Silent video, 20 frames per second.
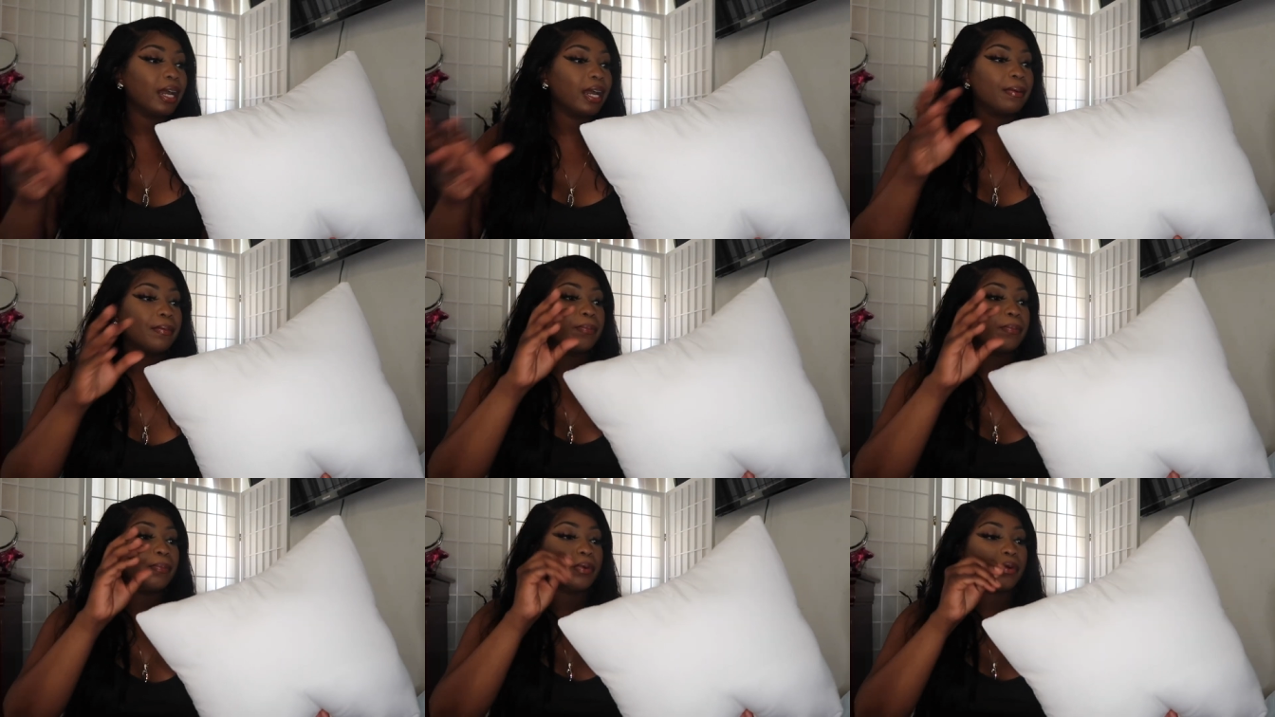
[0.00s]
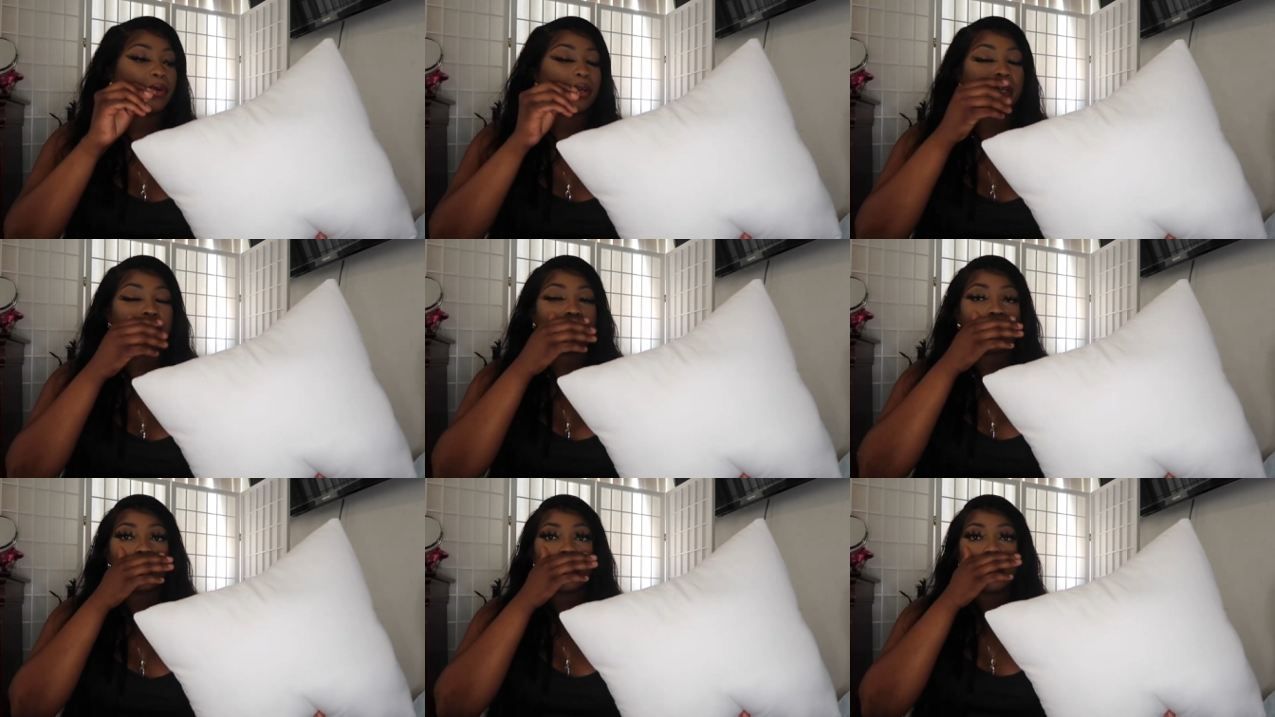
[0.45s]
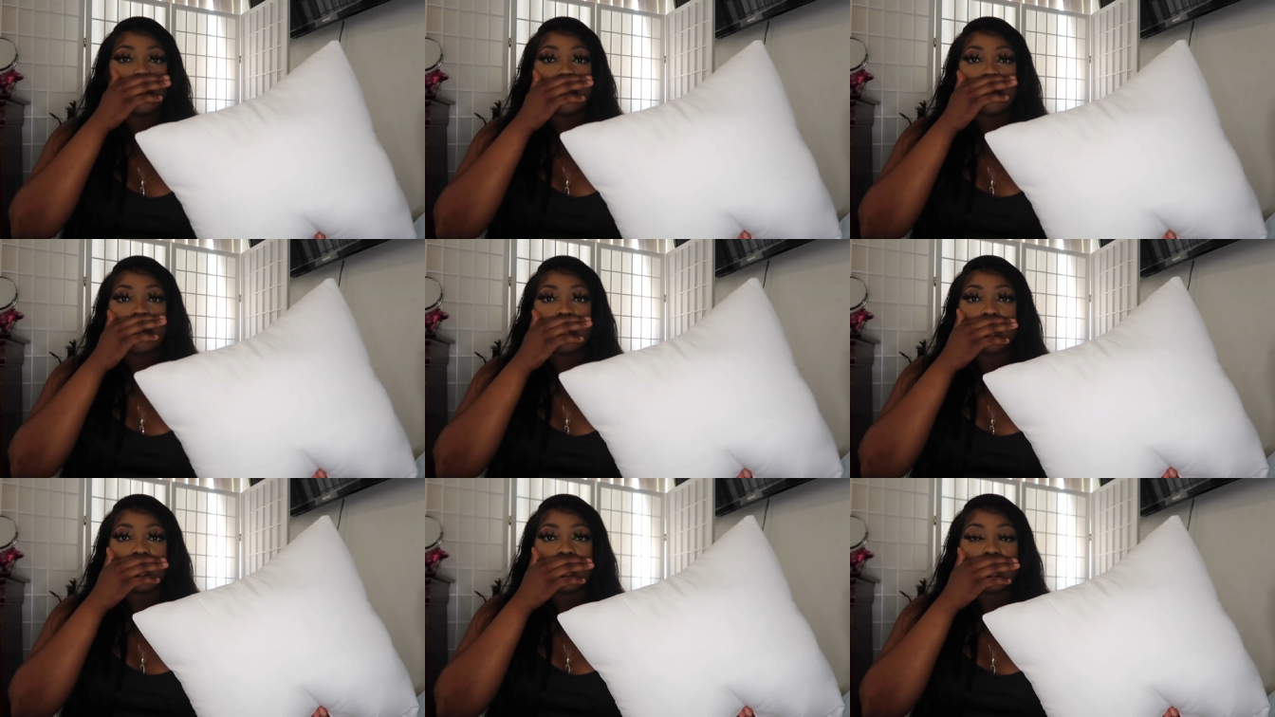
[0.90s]
I bought
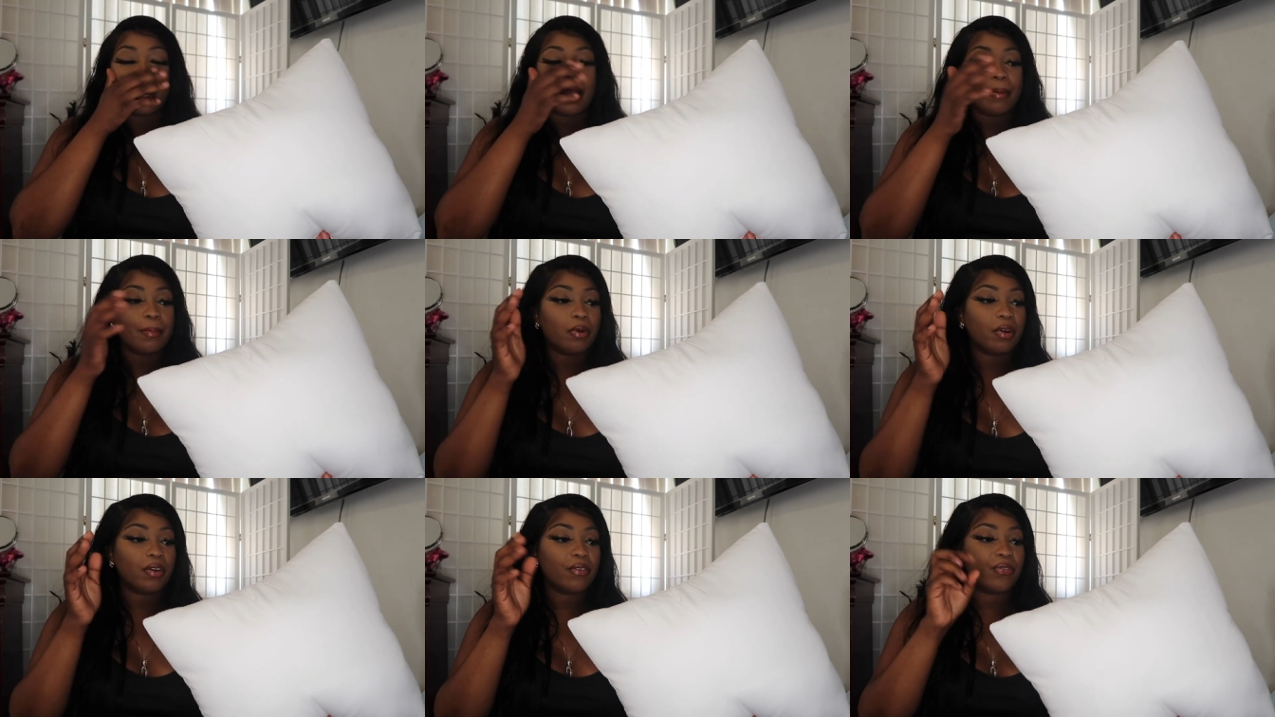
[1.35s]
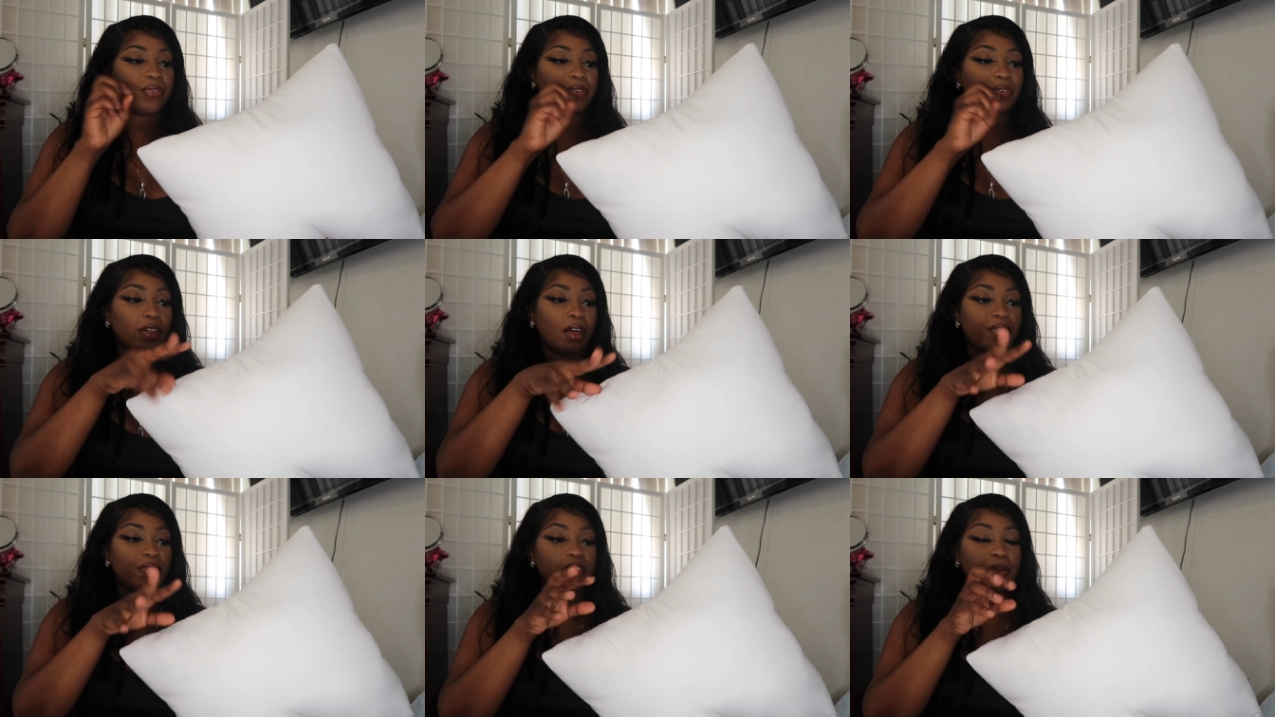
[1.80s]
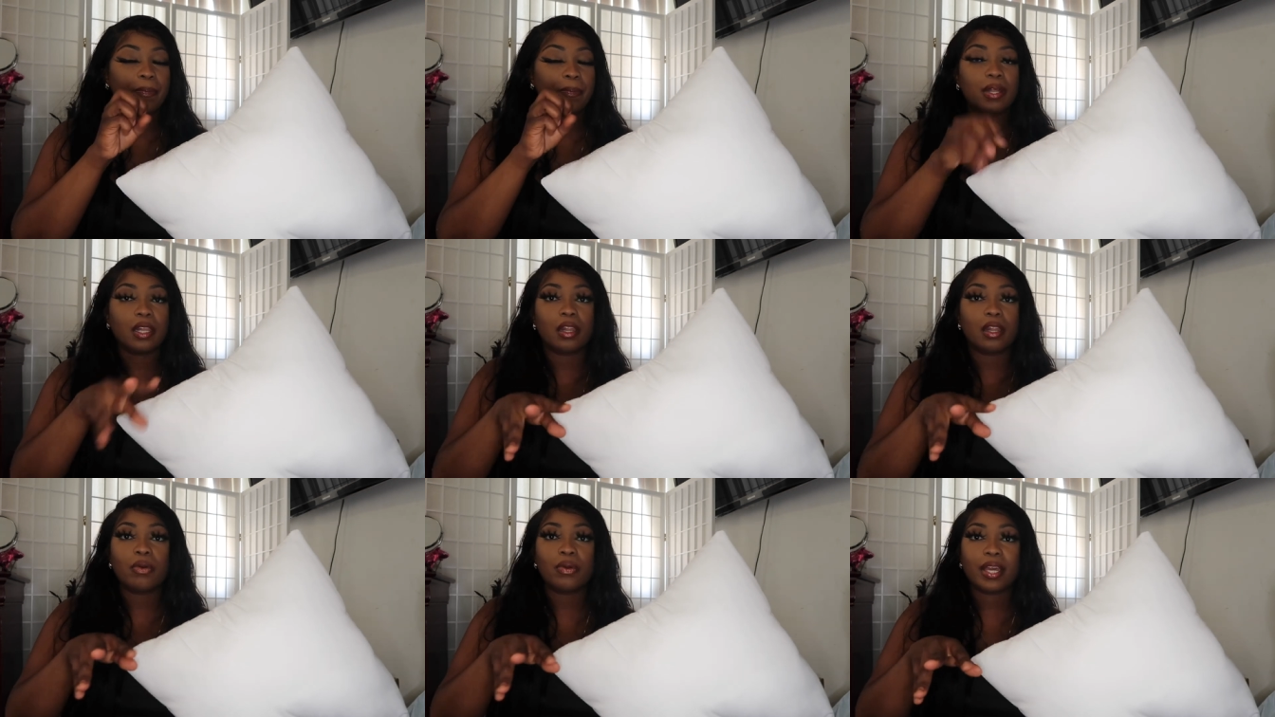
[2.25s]
I bought fluffy
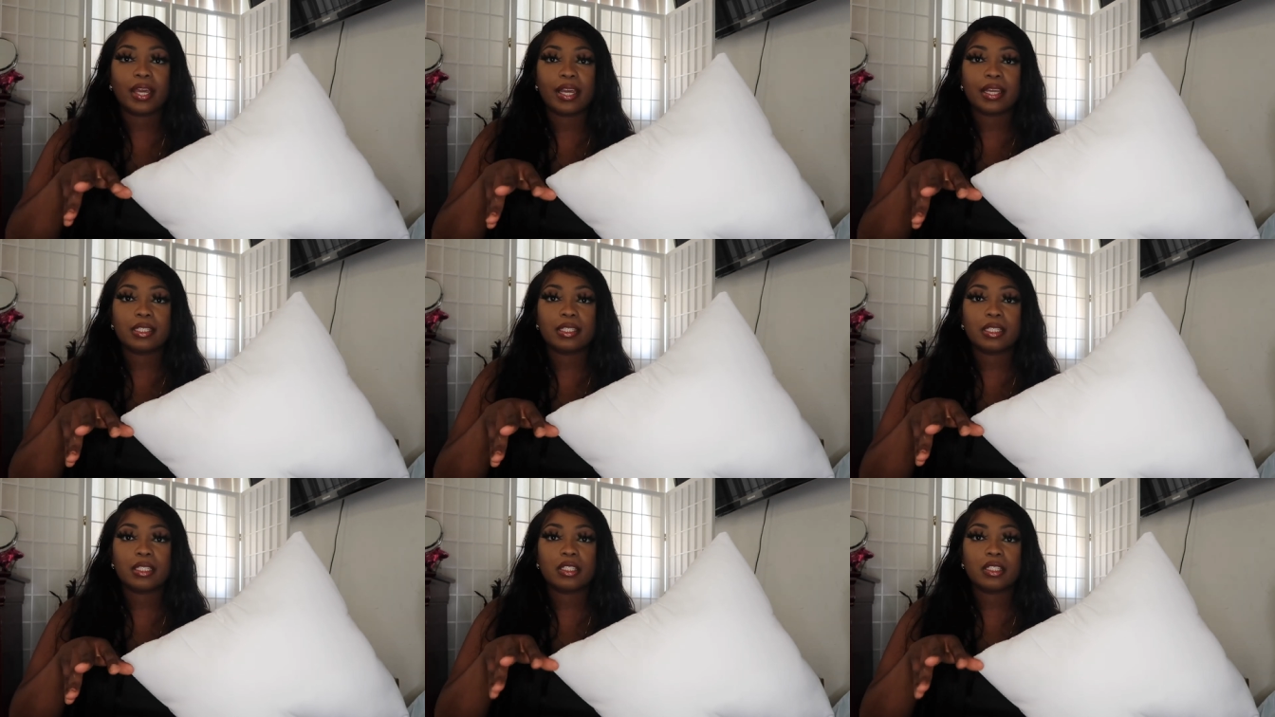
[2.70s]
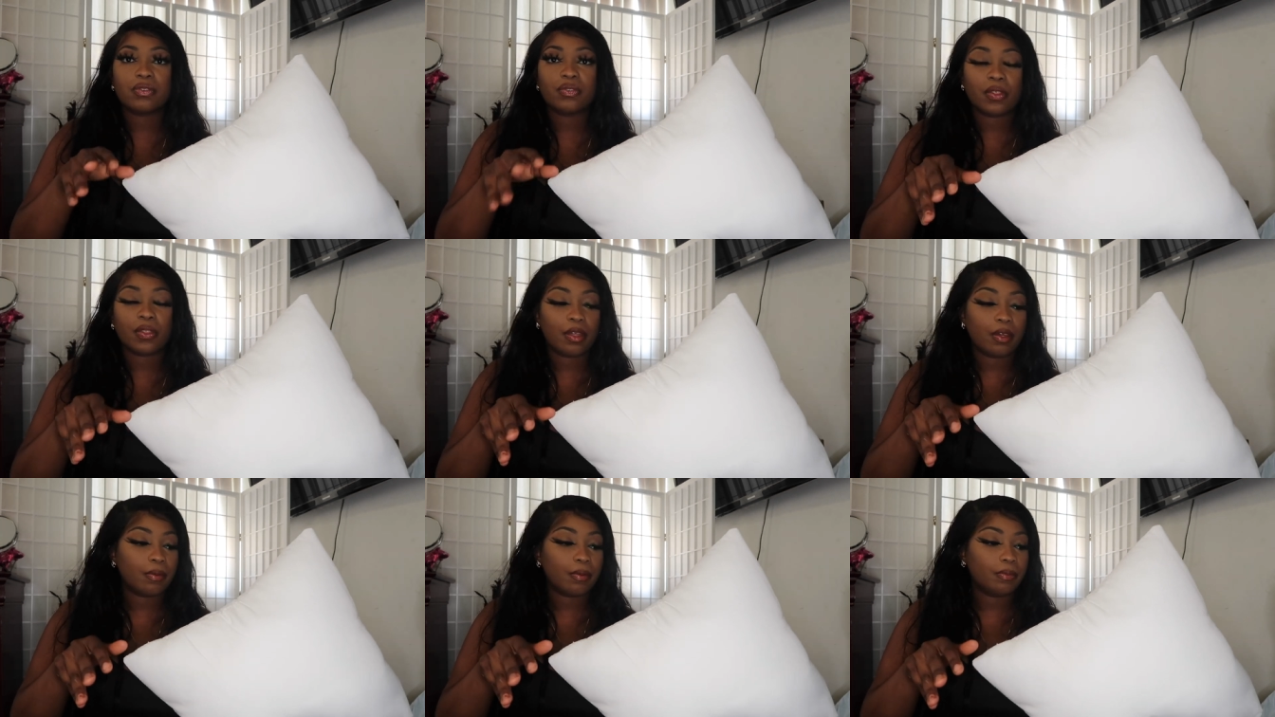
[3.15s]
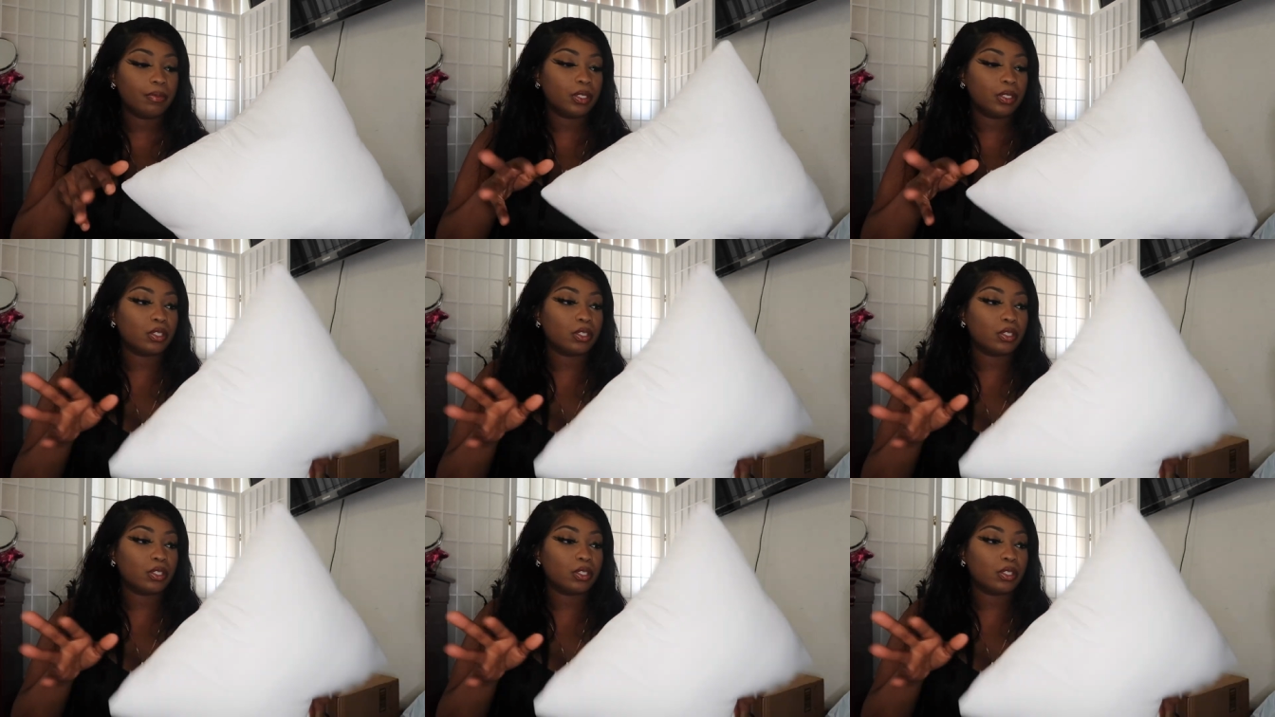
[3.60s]
pillowcases for them.